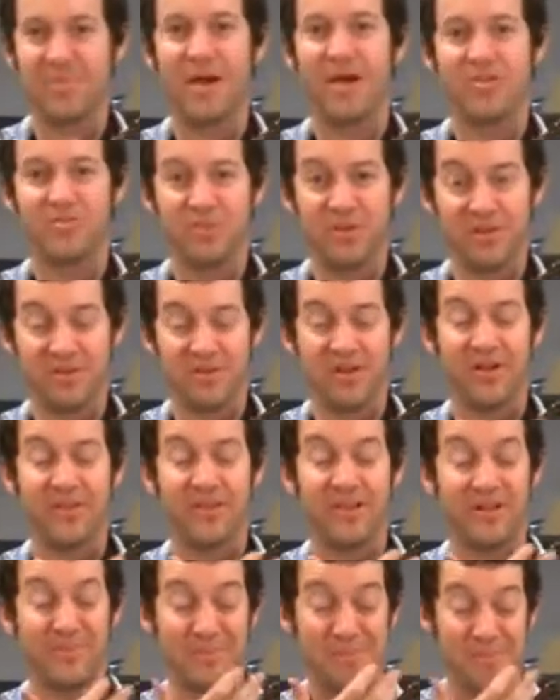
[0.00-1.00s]
mouthpiece on
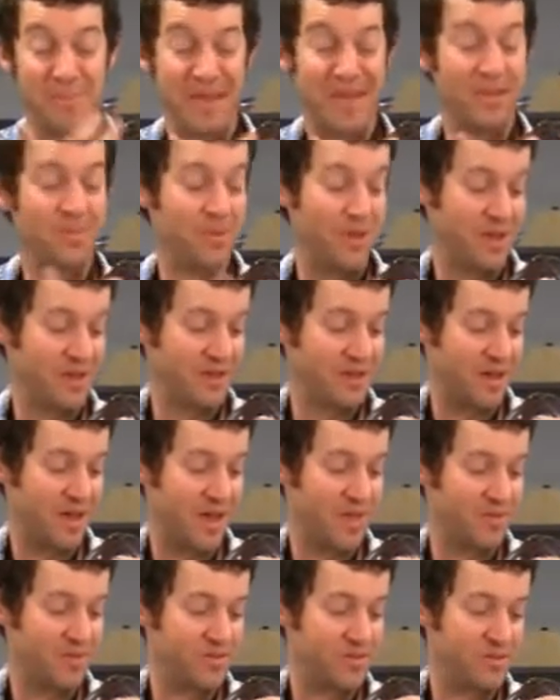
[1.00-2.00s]
there many, many
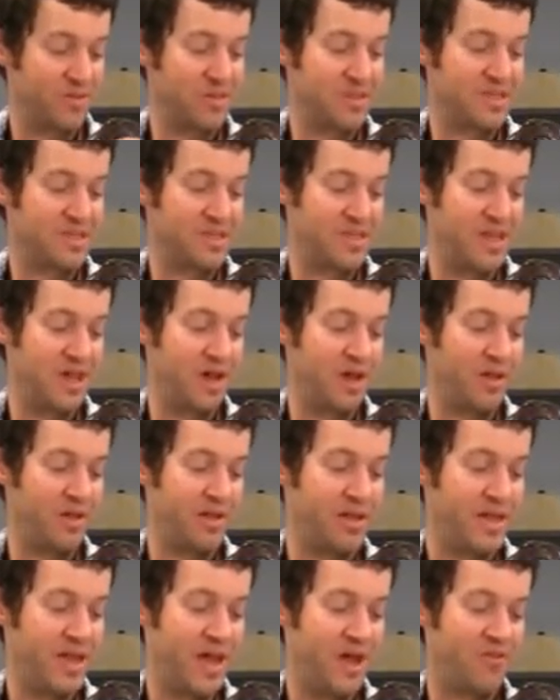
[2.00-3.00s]
times so you can
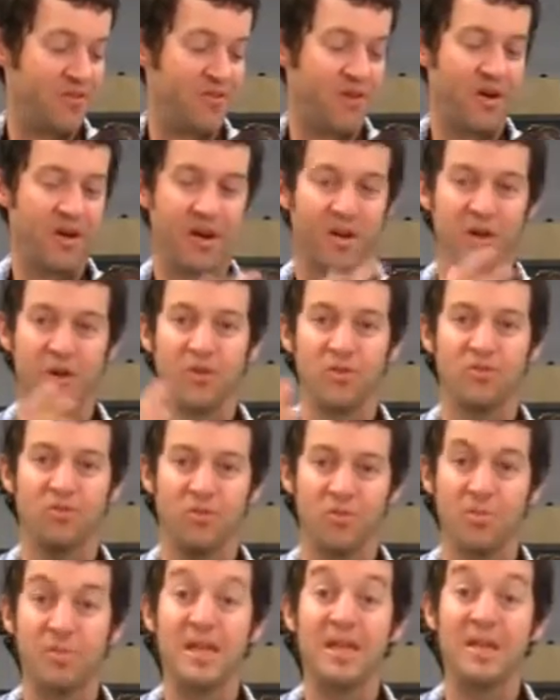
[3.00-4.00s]
tell how far it goes
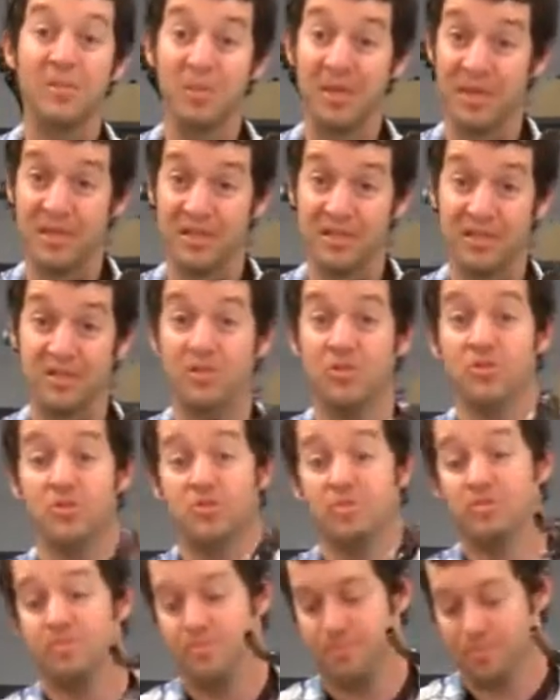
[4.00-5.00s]
for me to be in tune.